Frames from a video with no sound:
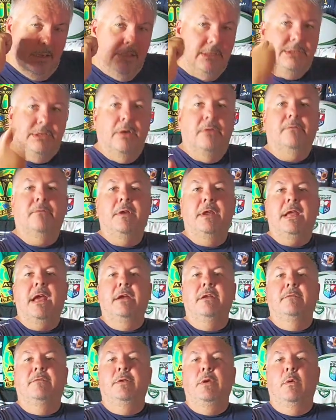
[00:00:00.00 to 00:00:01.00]
don't freak out
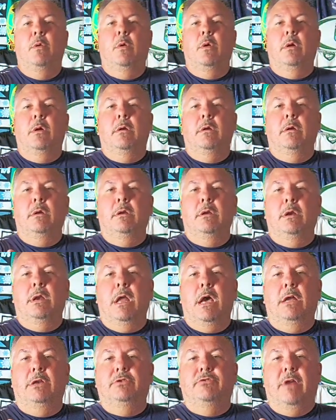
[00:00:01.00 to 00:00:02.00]
if you're
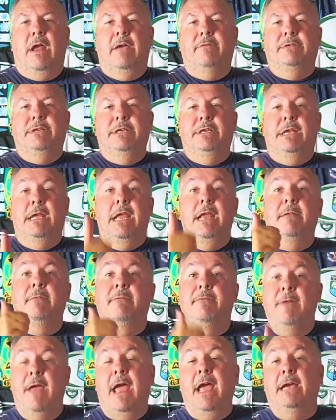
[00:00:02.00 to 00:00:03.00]
not drafted. In
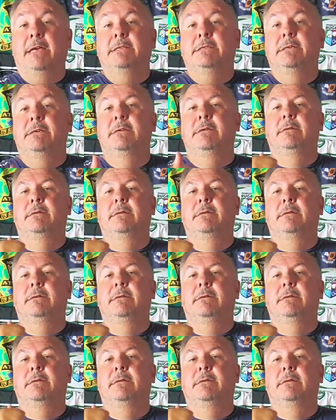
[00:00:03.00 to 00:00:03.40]
fact,